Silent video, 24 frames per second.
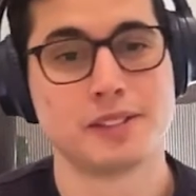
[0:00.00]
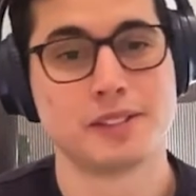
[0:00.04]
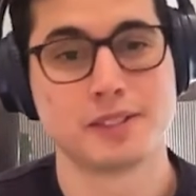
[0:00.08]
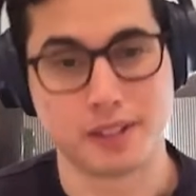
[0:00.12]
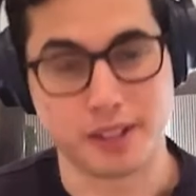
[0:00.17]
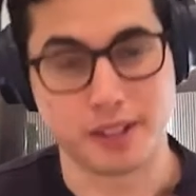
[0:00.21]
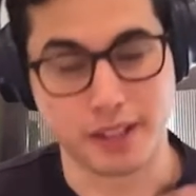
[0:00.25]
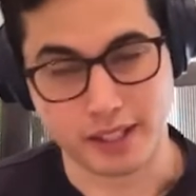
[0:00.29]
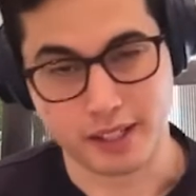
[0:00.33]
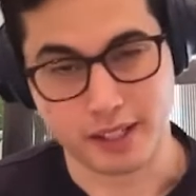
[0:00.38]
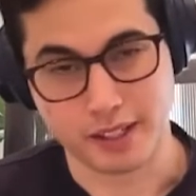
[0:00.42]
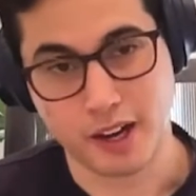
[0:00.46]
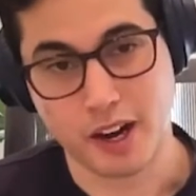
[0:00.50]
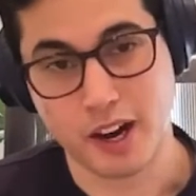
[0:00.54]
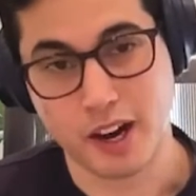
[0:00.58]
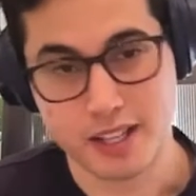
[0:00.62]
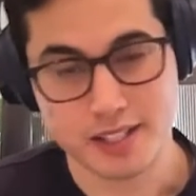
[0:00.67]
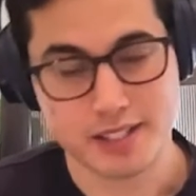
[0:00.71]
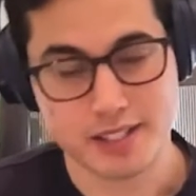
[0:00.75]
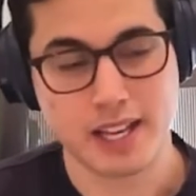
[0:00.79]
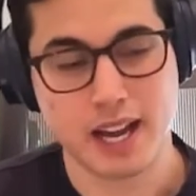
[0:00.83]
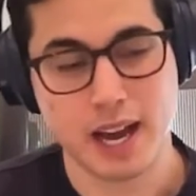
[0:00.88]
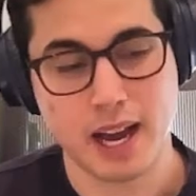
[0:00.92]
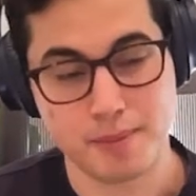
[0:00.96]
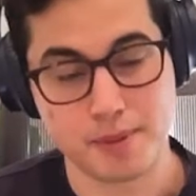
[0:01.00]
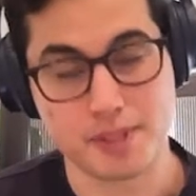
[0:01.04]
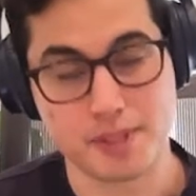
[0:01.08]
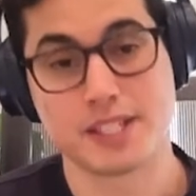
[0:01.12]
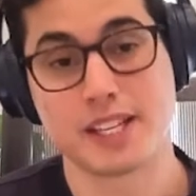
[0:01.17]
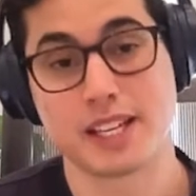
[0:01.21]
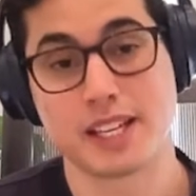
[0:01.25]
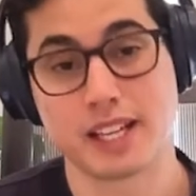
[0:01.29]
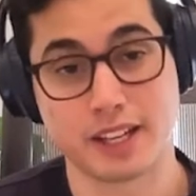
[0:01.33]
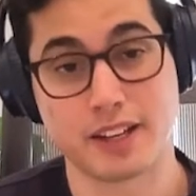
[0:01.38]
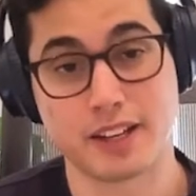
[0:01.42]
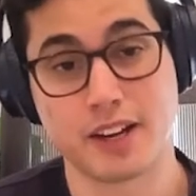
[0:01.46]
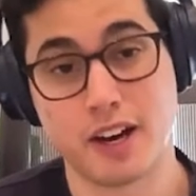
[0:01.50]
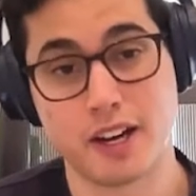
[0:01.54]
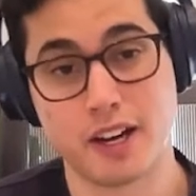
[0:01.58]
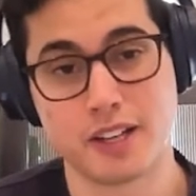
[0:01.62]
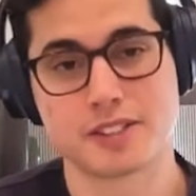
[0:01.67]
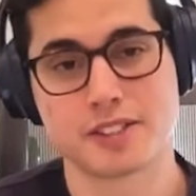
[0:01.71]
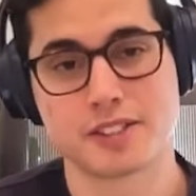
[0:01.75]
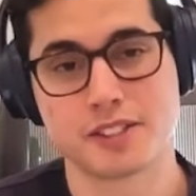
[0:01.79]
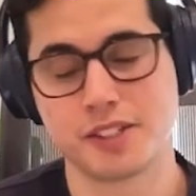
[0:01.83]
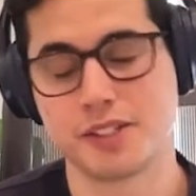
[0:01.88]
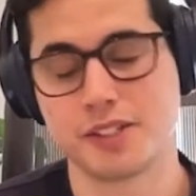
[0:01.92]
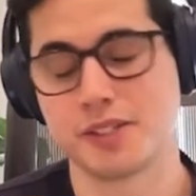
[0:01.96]
that costs how much they
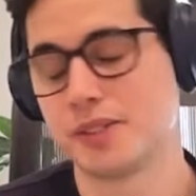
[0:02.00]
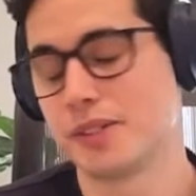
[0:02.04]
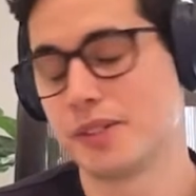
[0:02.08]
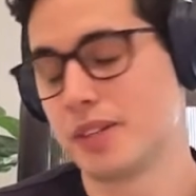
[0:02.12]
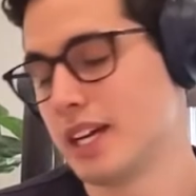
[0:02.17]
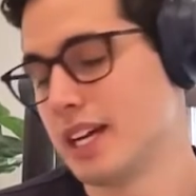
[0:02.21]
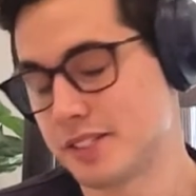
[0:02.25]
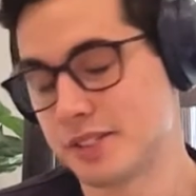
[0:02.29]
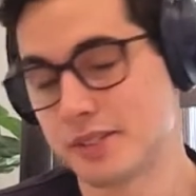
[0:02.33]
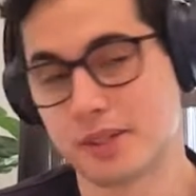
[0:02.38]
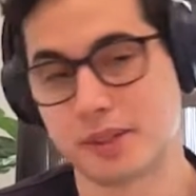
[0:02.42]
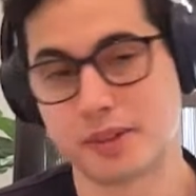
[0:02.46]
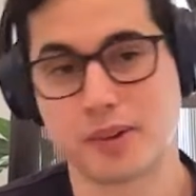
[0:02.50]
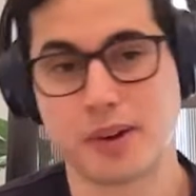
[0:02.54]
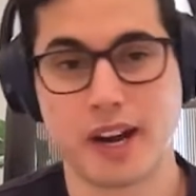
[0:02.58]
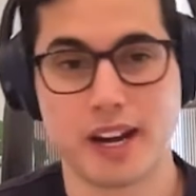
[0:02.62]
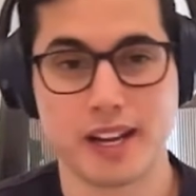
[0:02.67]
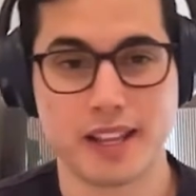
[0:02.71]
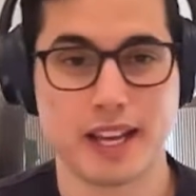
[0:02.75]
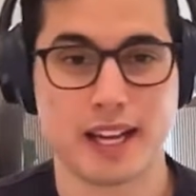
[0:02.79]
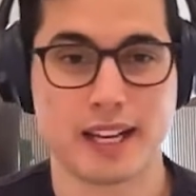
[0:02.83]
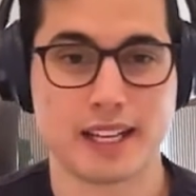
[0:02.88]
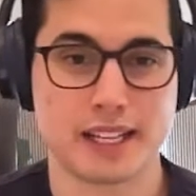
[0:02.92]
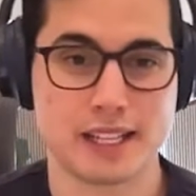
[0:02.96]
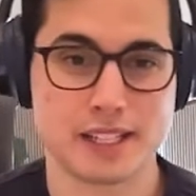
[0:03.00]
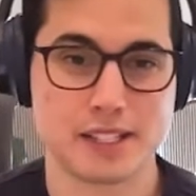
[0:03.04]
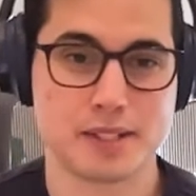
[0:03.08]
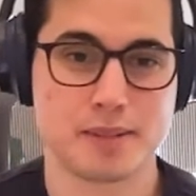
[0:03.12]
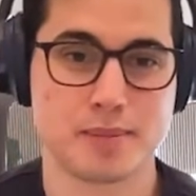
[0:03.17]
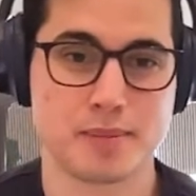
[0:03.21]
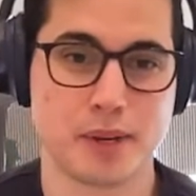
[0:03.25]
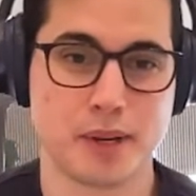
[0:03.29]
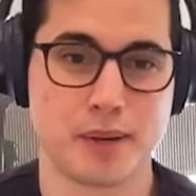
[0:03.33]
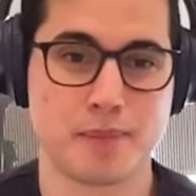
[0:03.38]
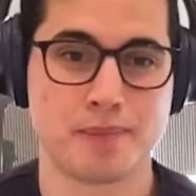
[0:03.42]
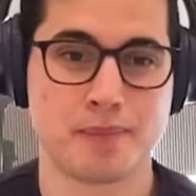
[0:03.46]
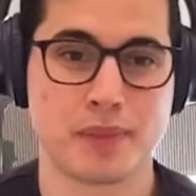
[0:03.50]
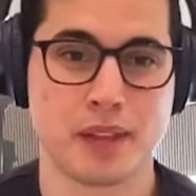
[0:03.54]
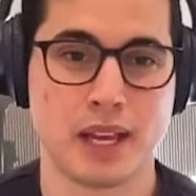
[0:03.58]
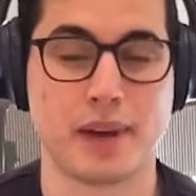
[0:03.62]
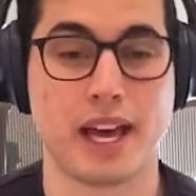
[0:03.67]
cost you to acquire that customer,